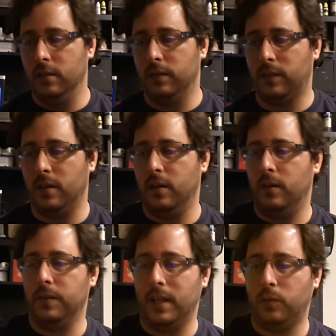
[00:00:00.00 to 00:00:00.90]

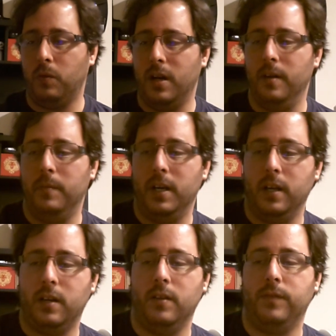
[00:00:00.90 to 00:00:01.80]
So that's why
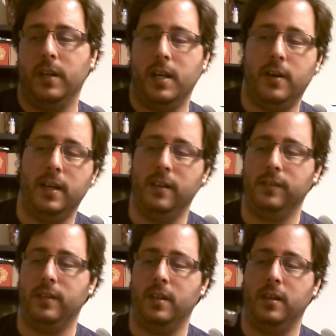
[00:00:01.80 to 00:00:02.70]
my girlfriend now
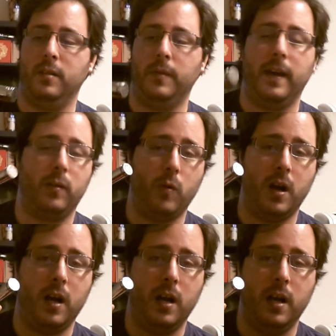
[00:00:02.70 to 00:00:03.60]
has the
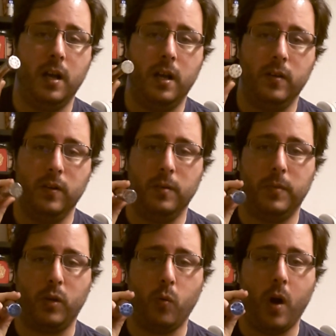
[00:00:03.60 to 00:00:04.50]
Bagua, or the
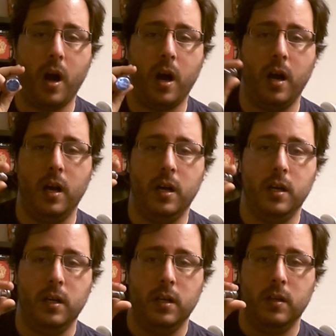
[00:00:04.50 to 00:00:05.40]
Bagua.
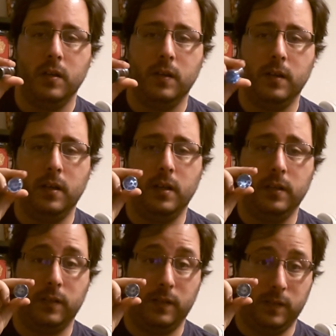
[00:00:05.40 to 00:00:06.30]
And
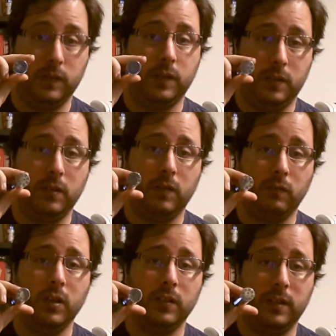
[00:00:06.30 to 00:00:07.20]
this is the
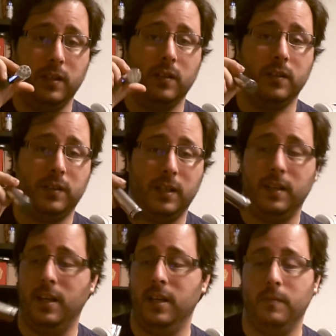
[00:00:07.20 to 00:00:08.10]
real deal,
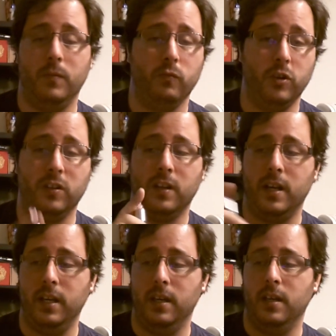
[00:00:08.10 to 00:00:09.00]
titanium, real
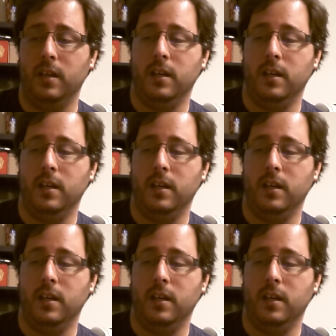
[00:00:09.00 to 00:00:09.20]
light.